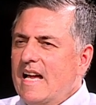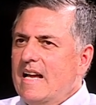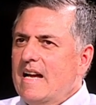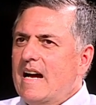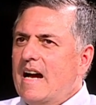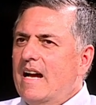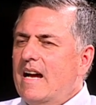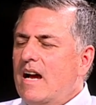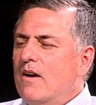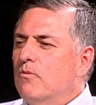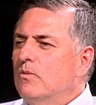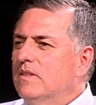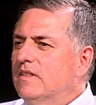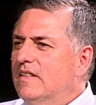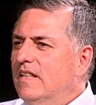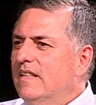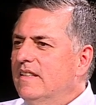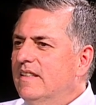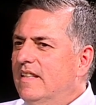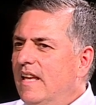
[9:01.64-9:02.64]
I, I would
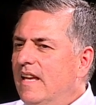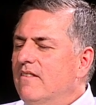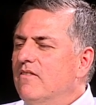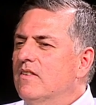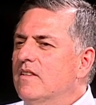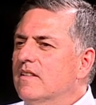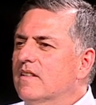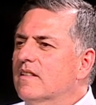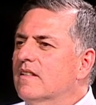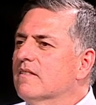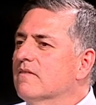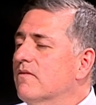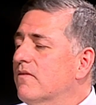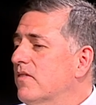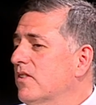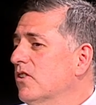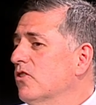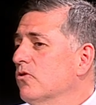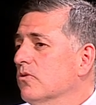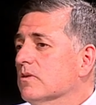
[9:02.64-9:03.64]
say David is
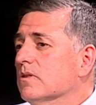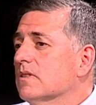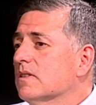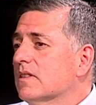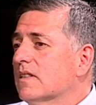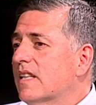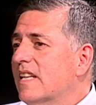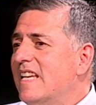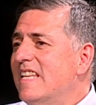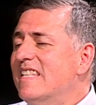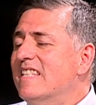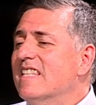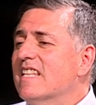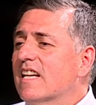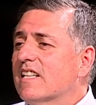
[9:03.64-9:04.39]
confused. He's mm -hmm.